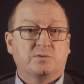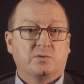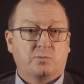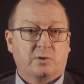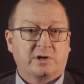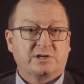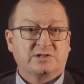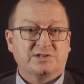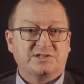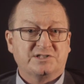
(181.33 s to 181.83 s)
with
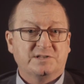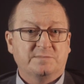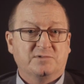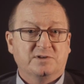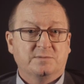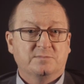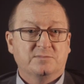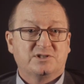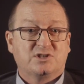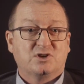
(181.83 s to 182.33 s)
rectal
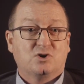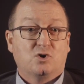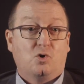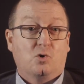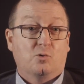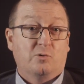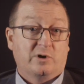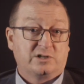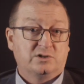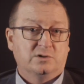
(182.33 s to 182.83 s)
symptoms
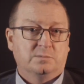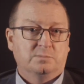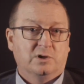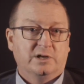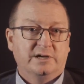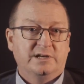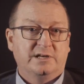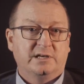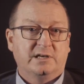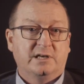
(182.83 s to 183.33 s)
or rectal
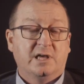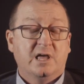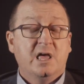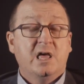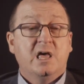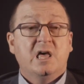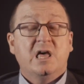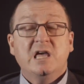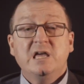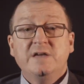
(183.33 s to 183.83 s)
bleeding,
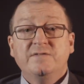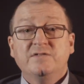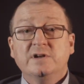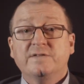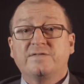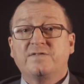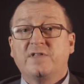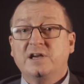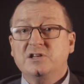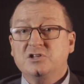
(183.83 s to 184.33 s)
even
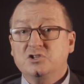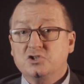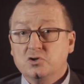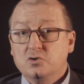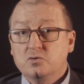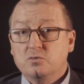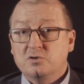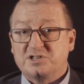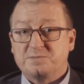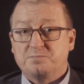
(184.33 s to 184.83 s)
if they do
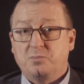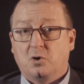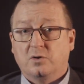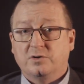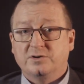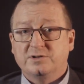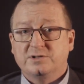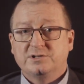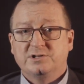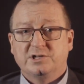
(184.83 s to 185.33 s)

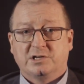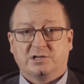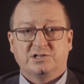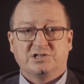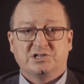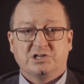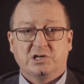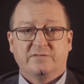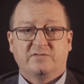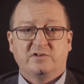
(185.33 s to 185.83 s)
respond to
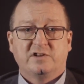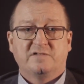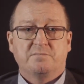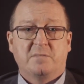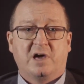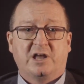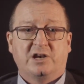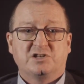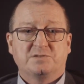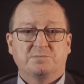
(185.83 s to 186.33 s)
conservative
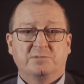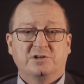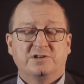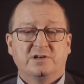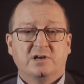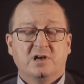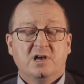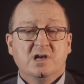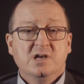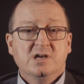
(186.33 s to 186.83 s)
management,
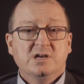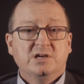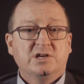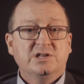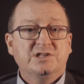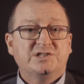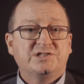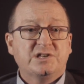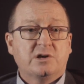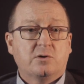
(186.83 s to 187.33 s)

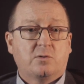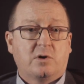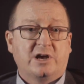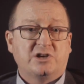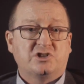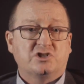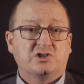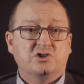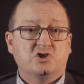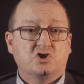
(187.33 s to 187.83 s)

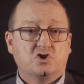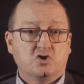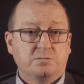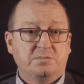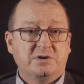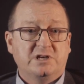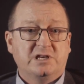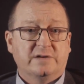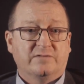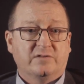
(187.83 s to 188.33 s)
consideration should
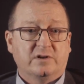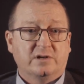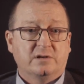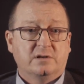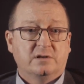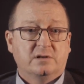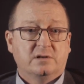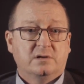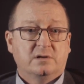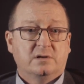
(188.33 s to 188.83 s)
be given
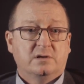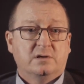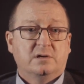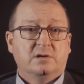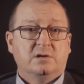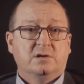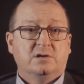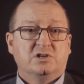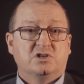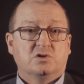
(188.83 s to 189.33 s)

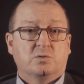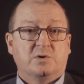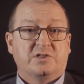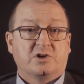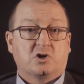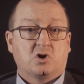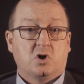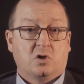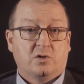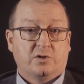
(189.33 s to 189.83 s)
to either
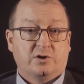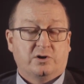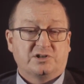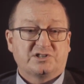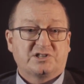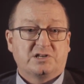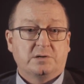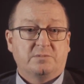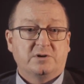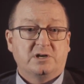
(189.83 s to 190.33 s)

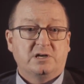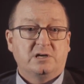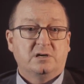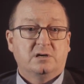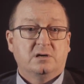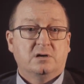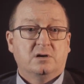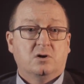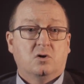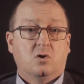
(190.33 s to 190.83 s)
colonoscopy
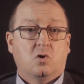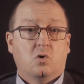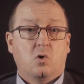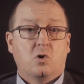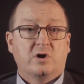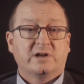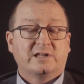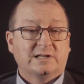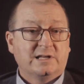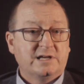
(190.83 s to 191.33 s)

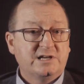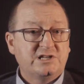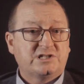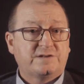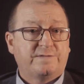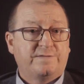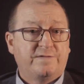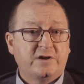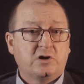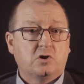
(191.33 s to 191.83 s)
or at least
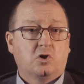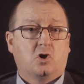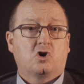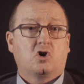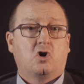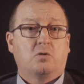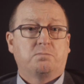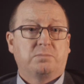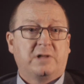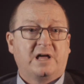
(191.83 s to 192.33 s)
fecal
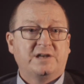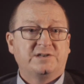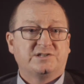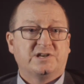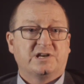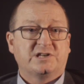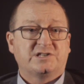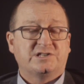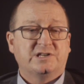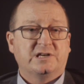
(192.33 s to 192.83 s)
occult blood
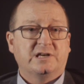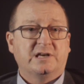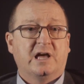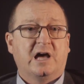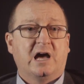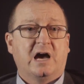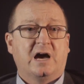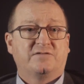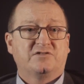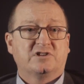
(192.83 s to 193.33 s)
testing
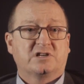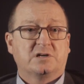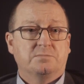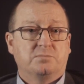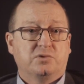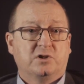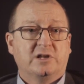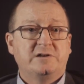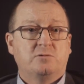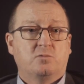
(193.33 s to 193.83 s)
after
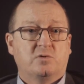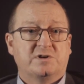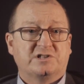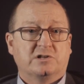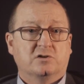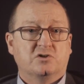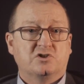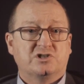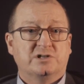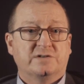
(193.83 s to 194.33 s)
complete
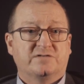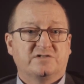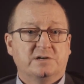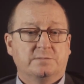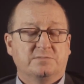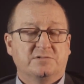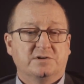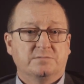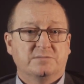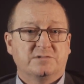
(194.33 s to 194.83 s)
resolution of
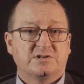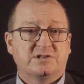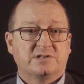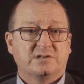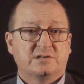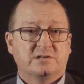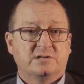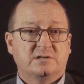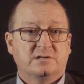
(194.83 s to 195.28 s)
symptoms.